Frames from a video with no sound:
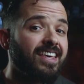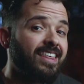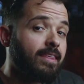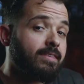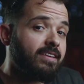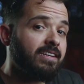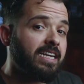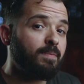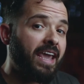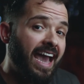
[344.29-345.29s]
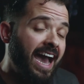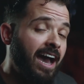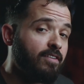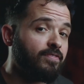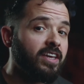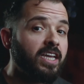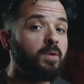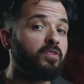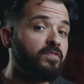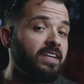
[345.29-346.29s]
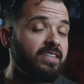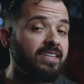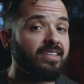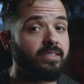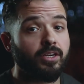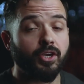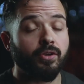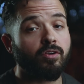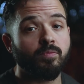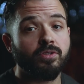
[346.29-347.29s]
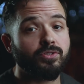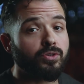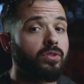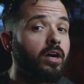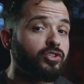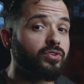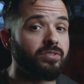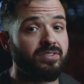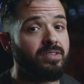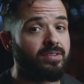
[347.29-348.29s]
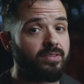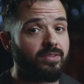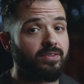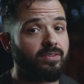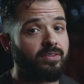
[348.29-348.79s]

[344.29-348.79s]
that theanine may have in preventing these incurable neurological diseases.